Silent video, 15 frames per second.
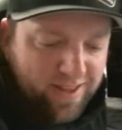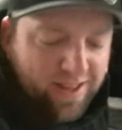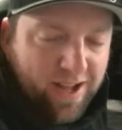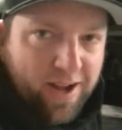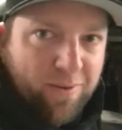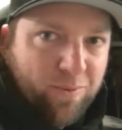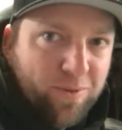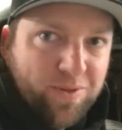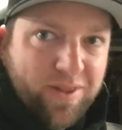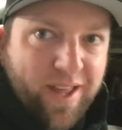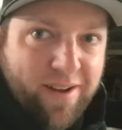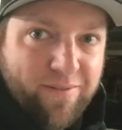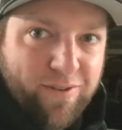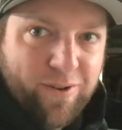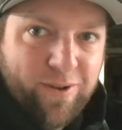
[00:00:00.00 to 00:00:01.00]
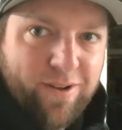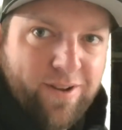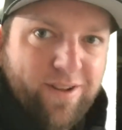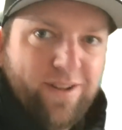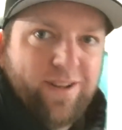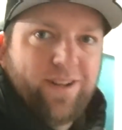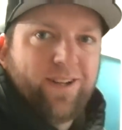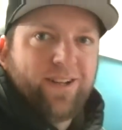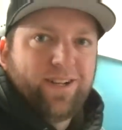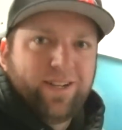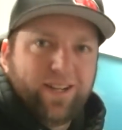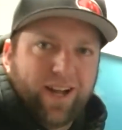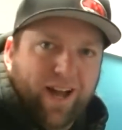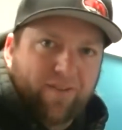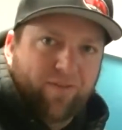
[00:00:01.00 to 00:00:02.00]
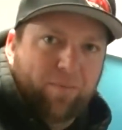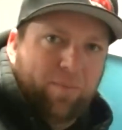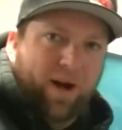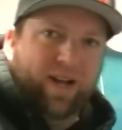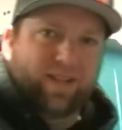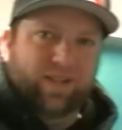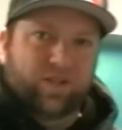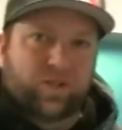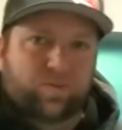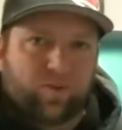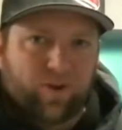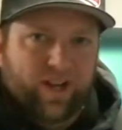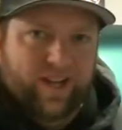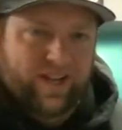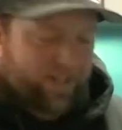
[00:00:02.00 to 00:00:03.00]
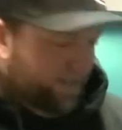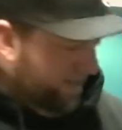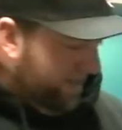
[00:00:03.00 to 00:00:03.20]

I will never have a pilot spring